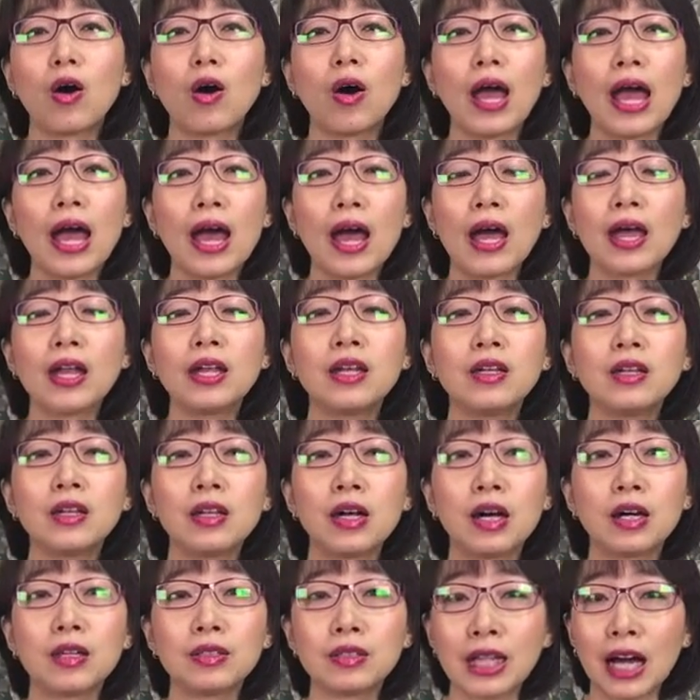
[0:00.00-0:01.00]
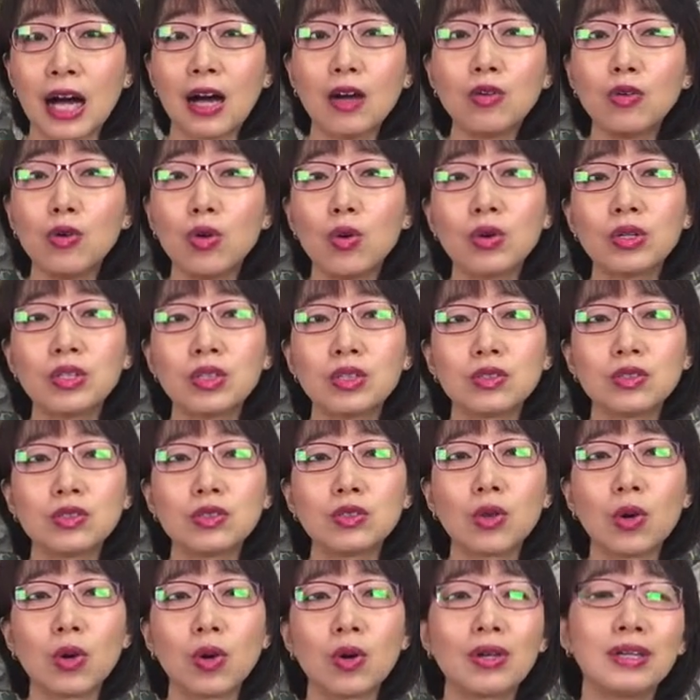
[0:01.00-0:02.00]
and download
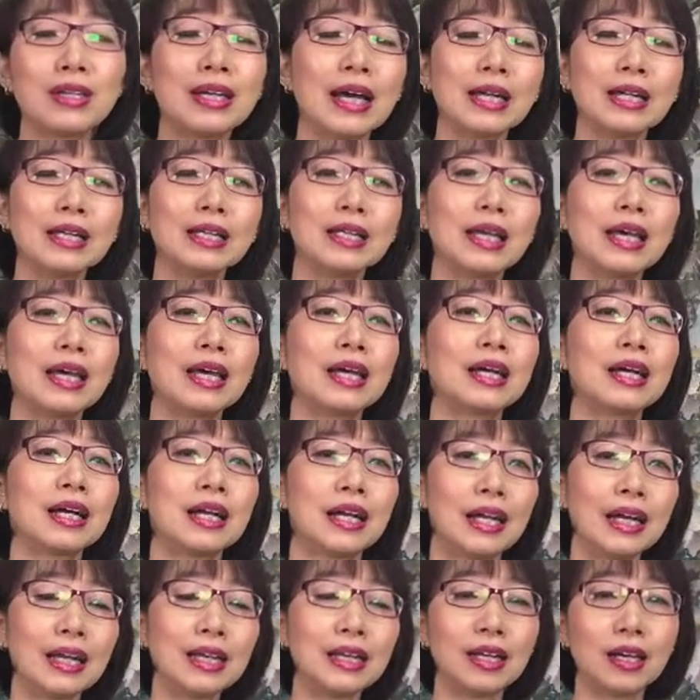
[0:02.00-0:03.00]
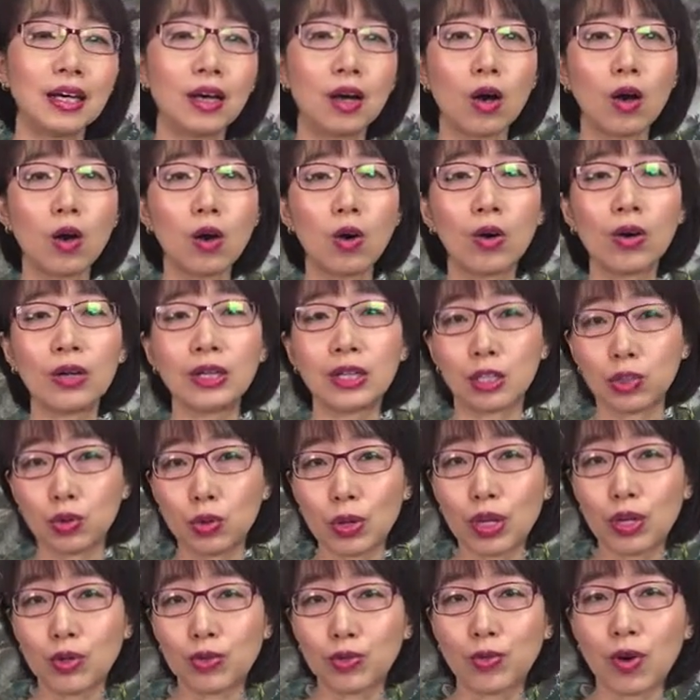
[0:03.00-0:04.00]
your 90-day calendar on the
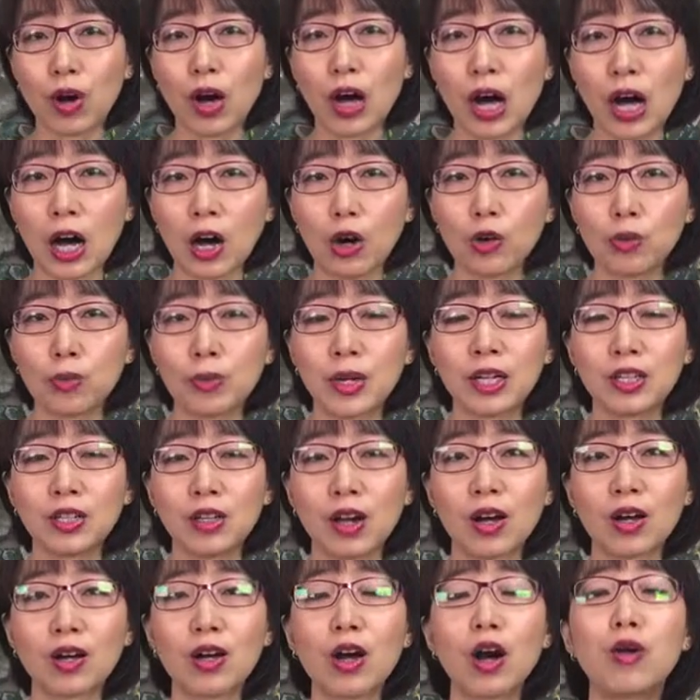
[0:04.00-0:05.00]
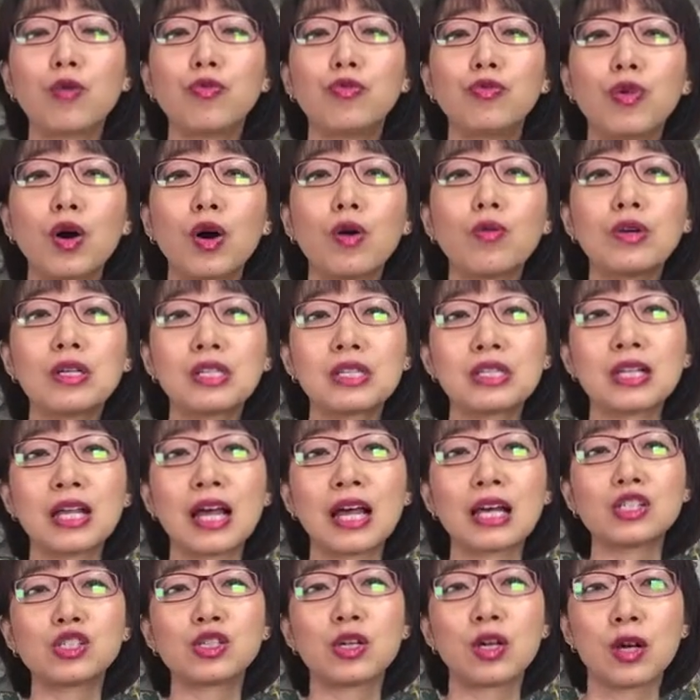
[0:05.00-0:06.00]

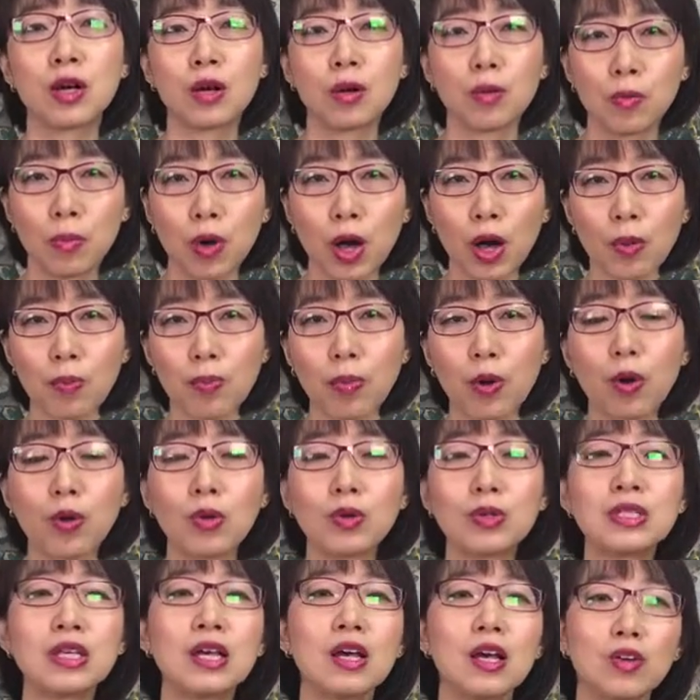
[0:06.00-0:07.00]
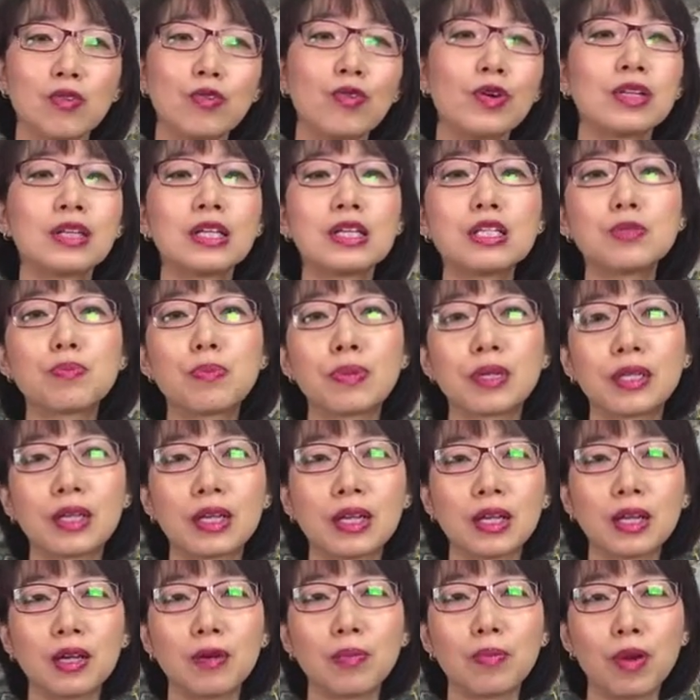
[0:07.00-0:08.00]
24hourwoman.com/blog post for this
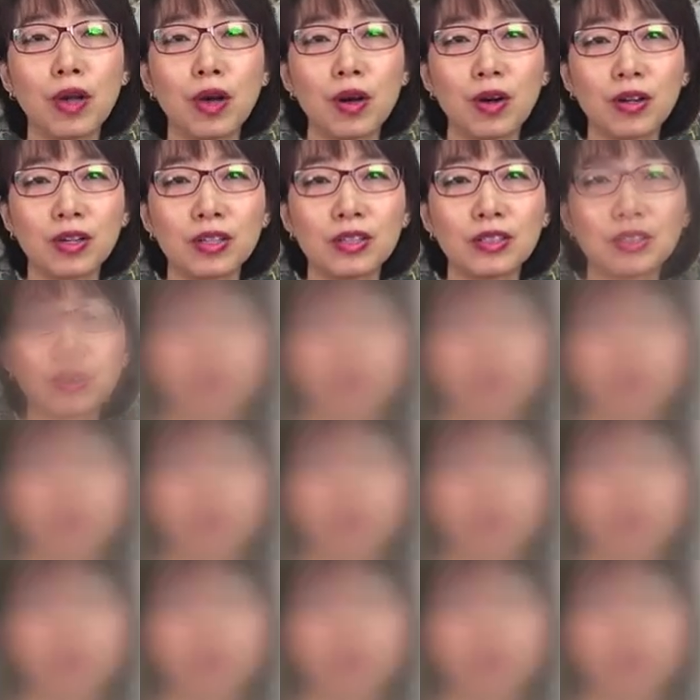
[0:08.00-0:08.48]
particular blog.